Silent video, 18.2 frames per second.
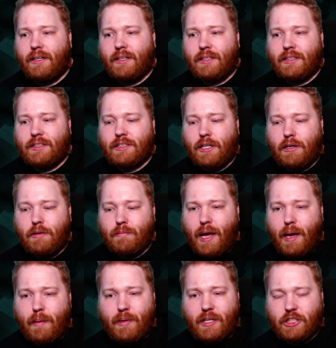So
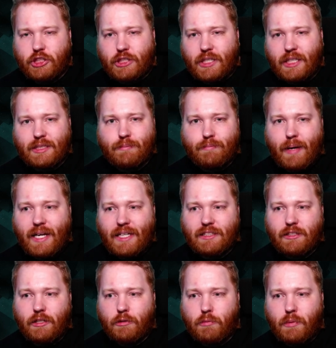maybe it's just
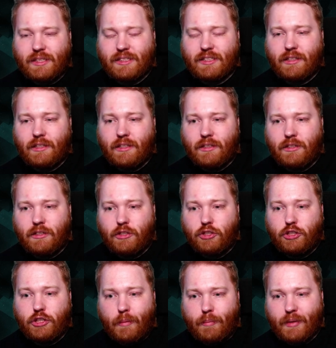based on what the
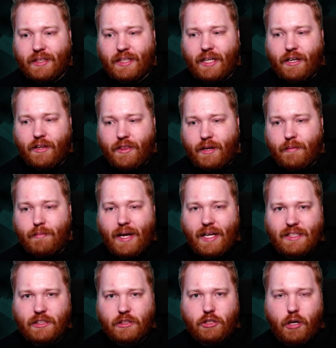doppelganger that
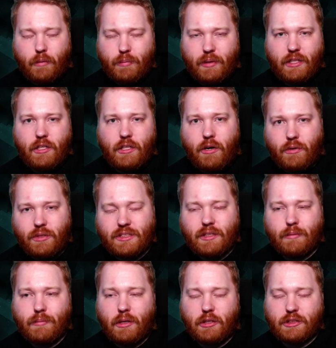made the copy knows
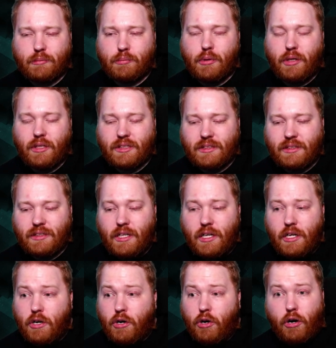about the person.
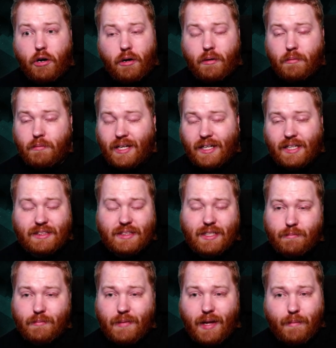Or like I
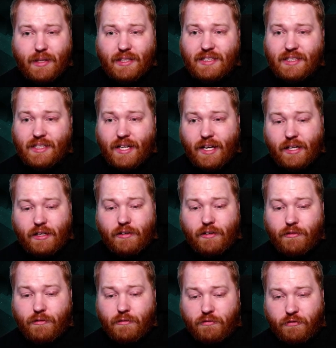said, maybe it's like
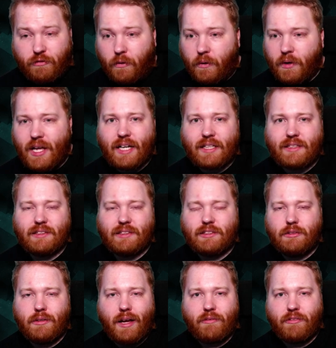full access
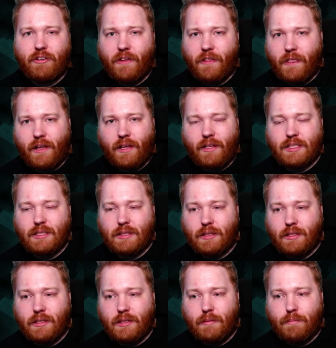to everything
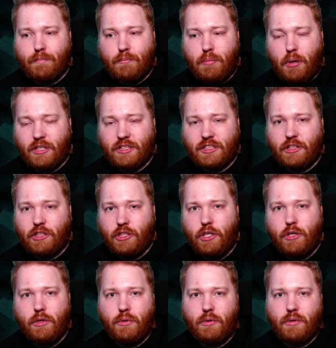the person
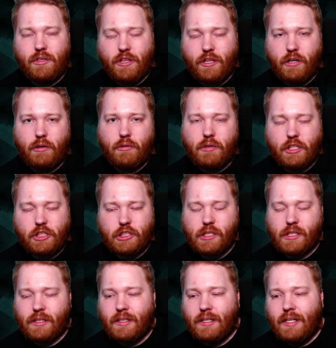knew, the
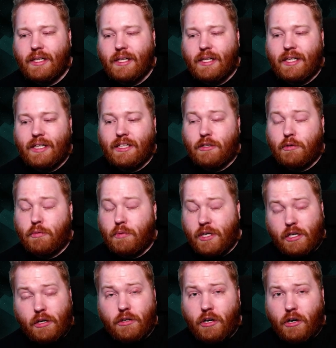original. We
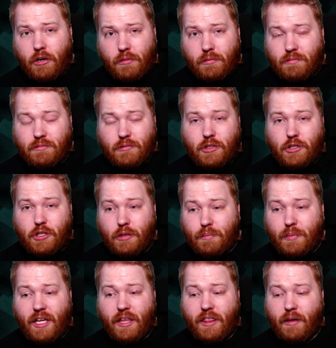don't know.
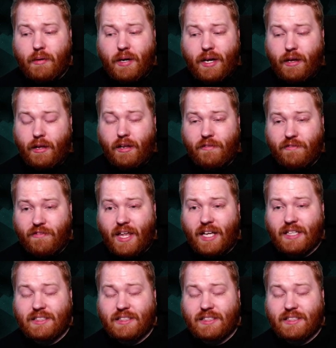Could be either way. And if that's